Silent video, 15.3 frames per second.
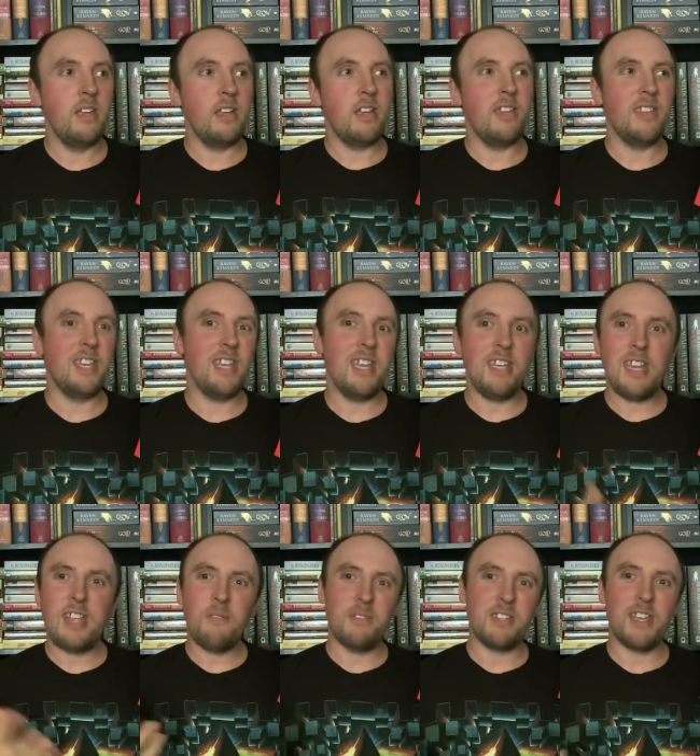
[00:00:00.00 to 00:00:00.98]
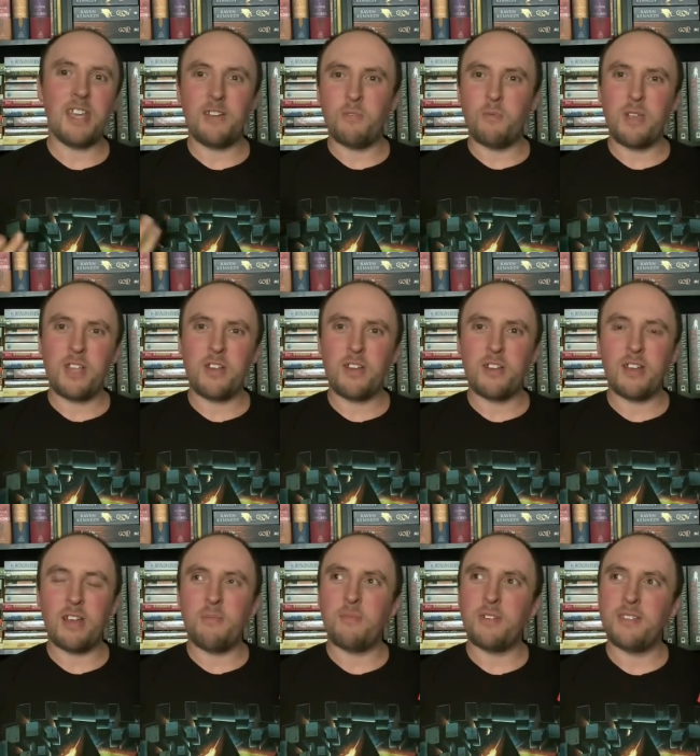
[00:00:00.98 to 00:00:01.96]
Uh, the ending was kind of weird.
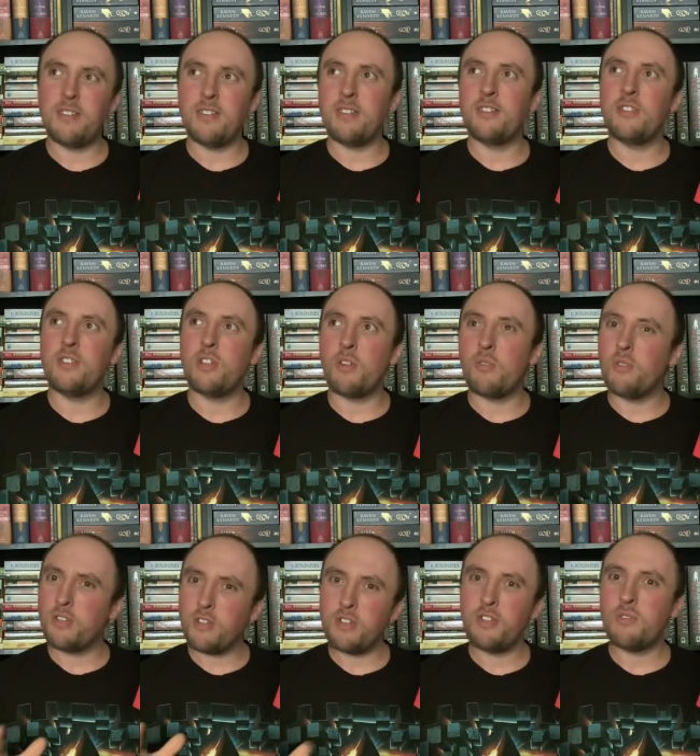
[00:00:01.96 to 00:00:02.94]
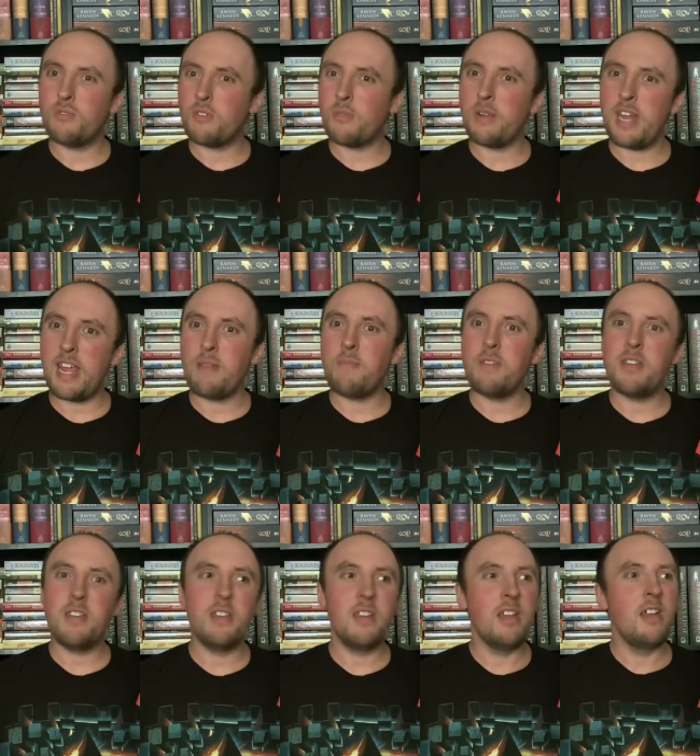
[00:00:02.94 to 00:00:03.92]
I wasn't totally sure what
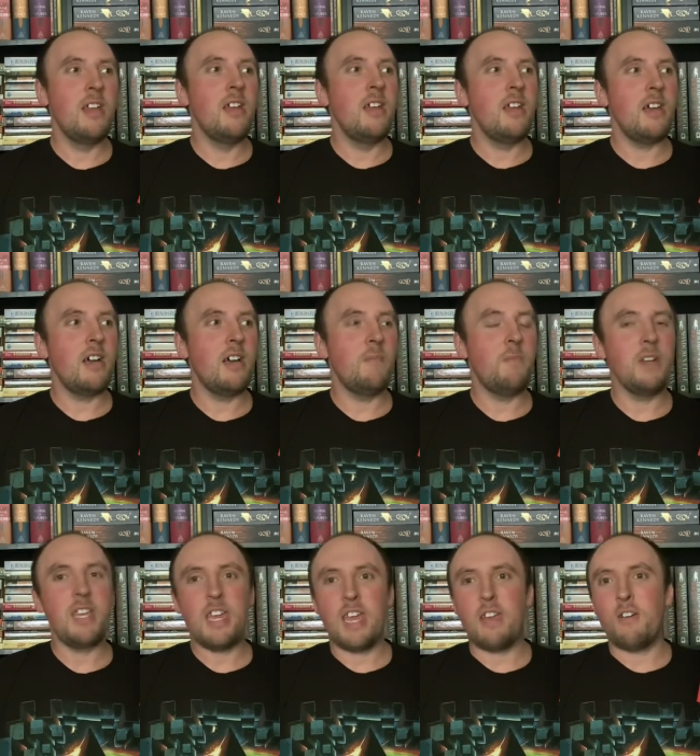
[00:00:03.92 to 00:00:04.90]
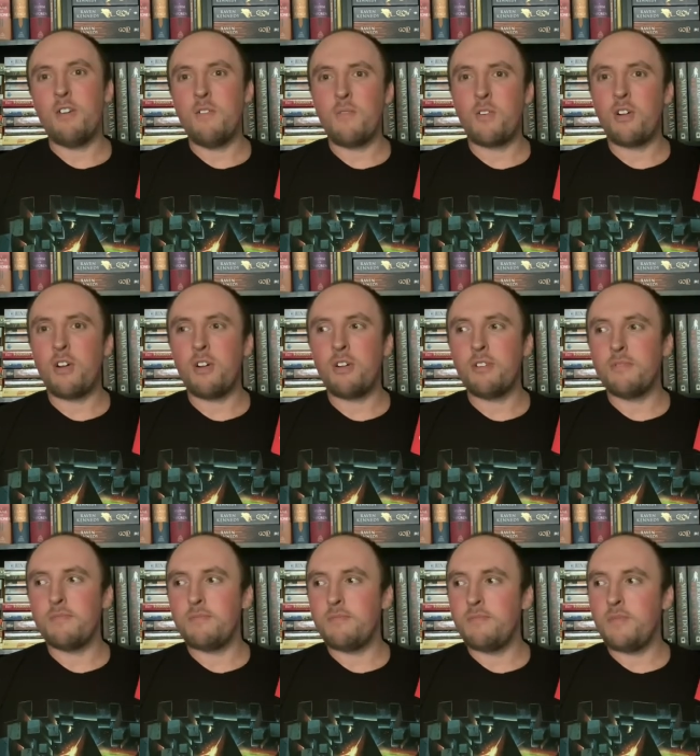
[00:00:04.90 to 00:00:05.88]
happened. Uh, but yeah,
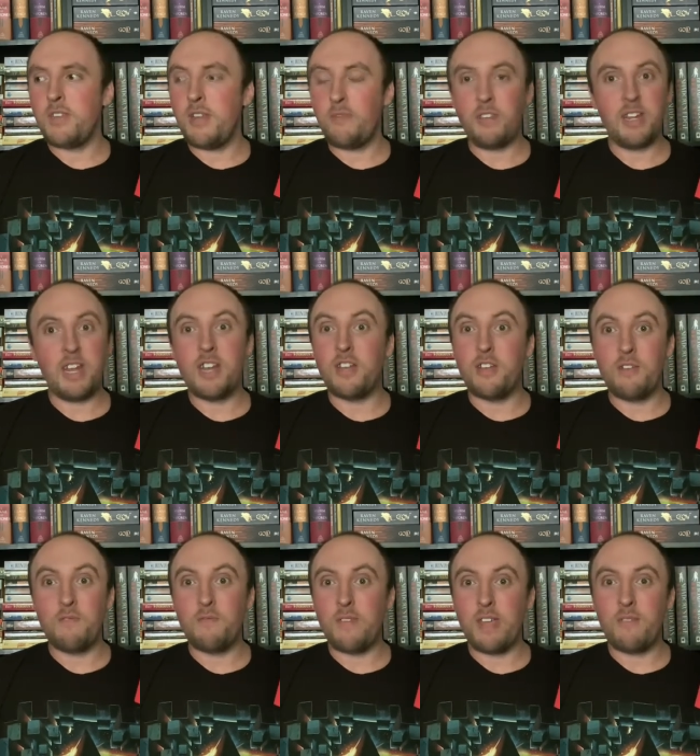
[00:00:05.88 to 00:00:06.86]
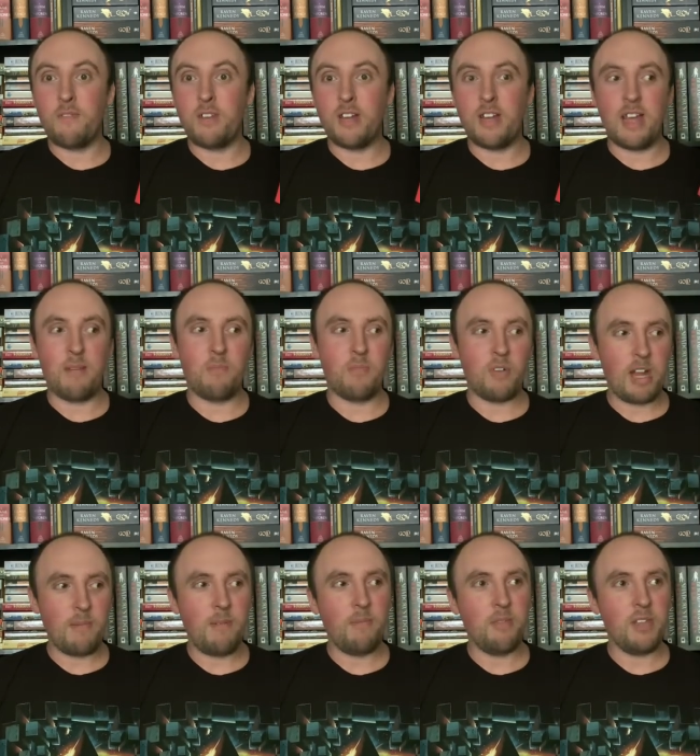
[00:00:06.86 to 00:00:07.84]
overall, definitely not a new favorite. I
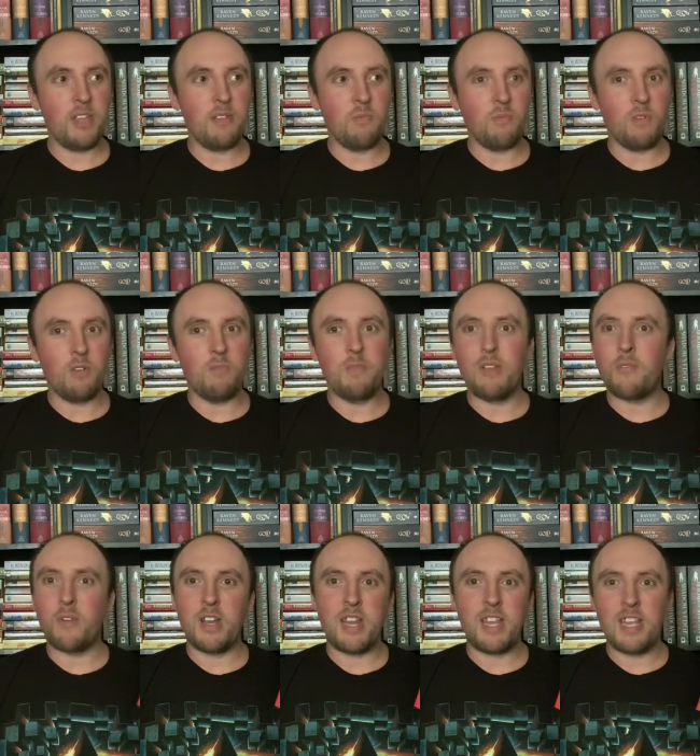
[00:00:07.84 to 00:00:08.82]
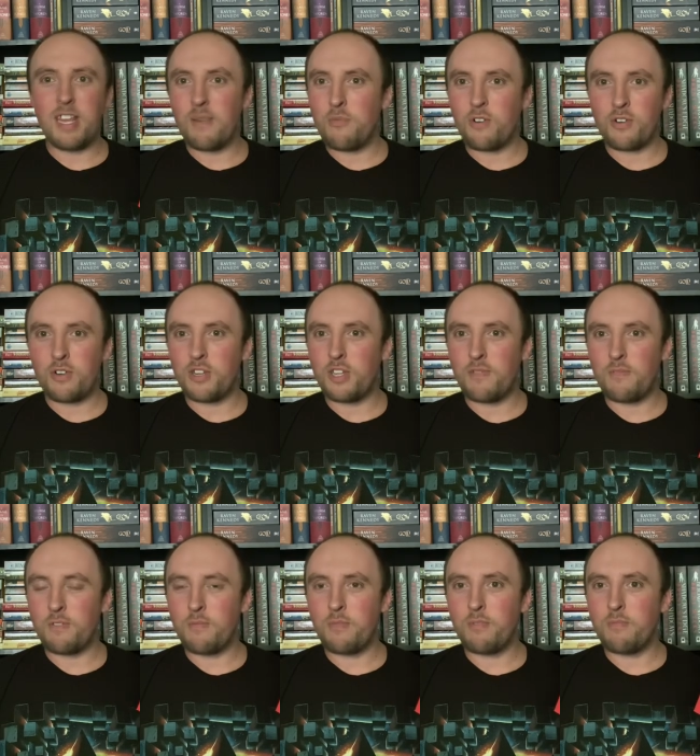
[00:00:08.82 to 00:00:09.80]
probably won't be reading any more
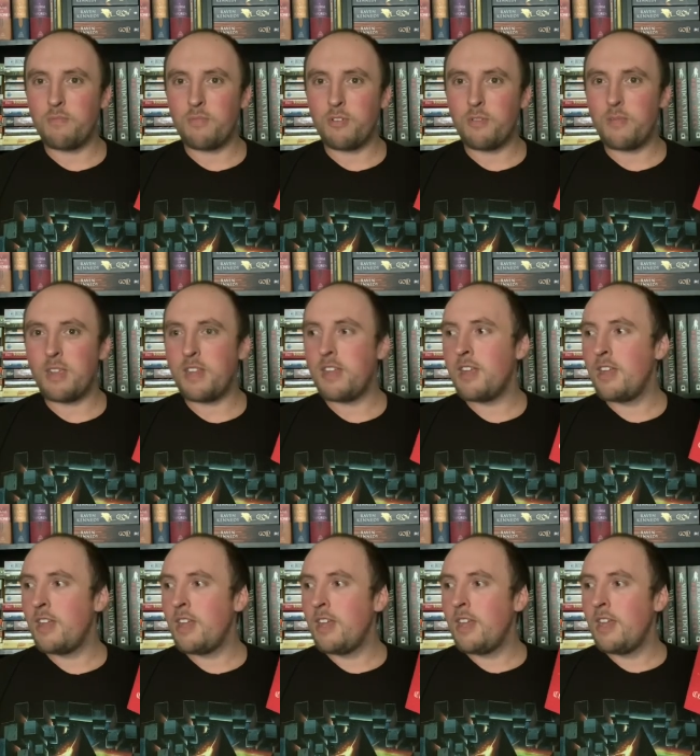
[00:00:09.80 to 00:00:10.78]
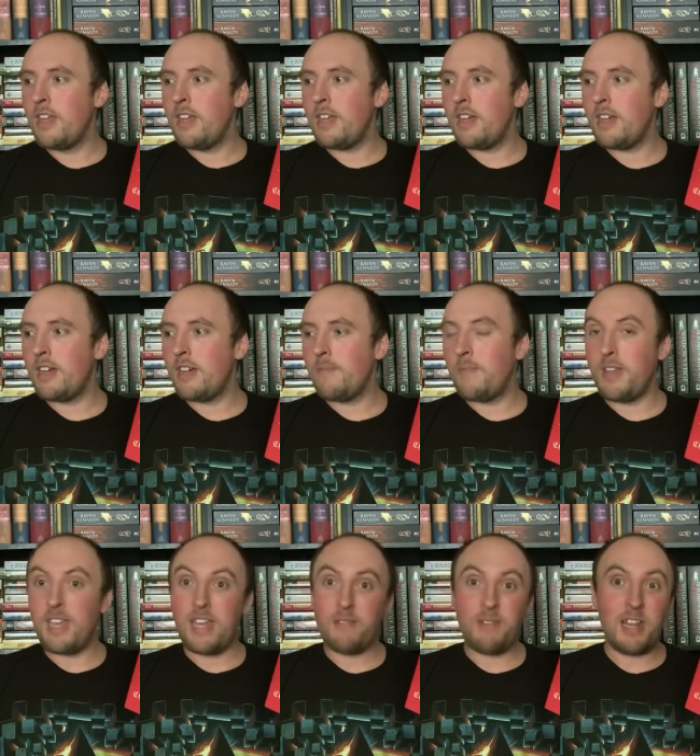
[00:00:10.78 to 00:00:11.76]
Christopher B- Bowman. Uh, but
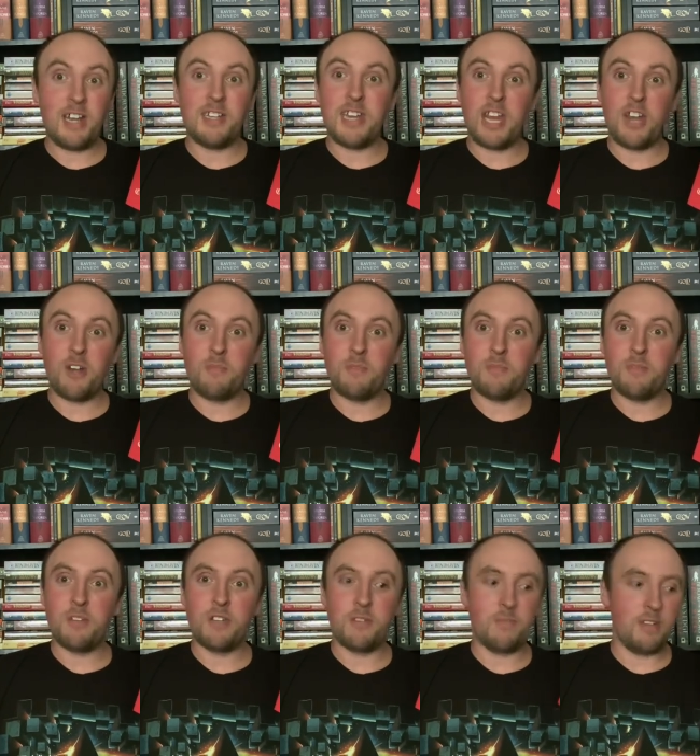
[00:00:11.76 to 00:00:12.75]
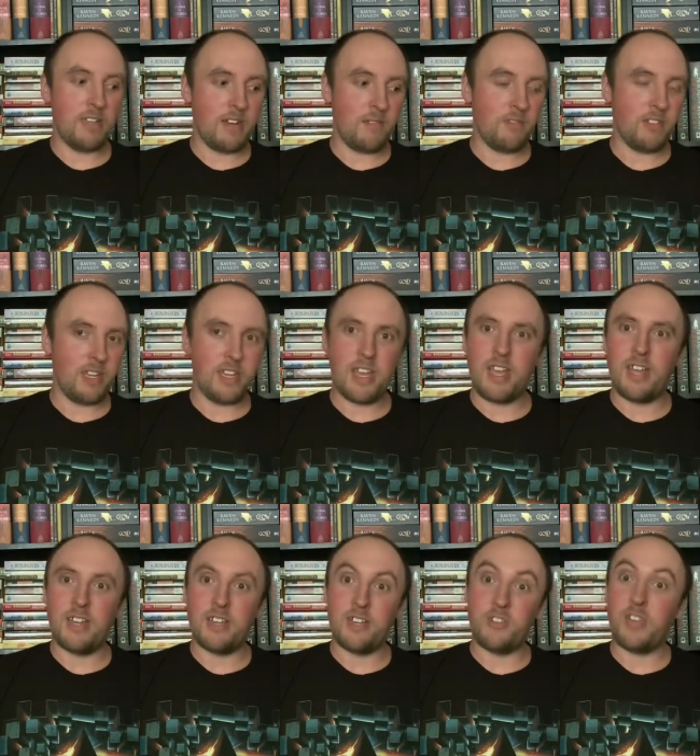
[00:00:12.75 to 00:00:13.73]
yeah, not a terrible book, but definitely
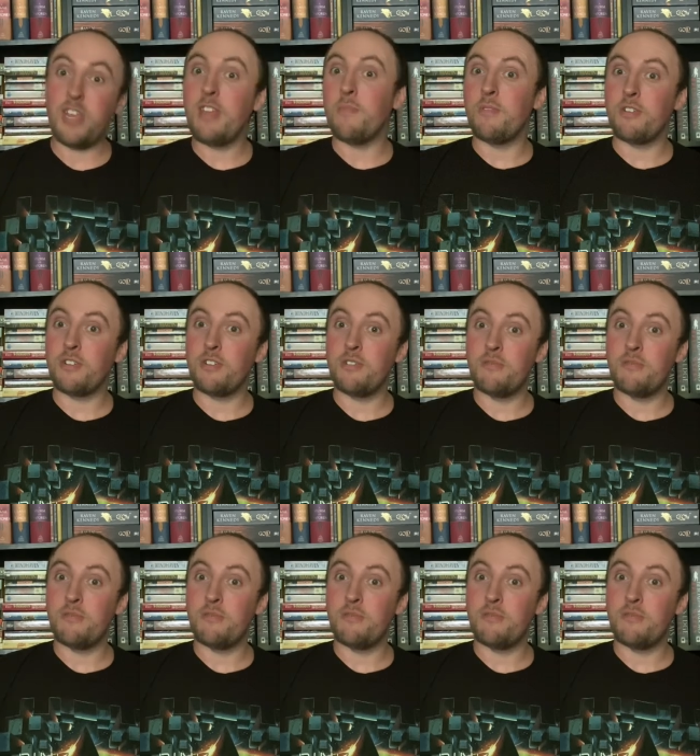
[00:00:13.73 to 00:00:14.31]
not a Jake book.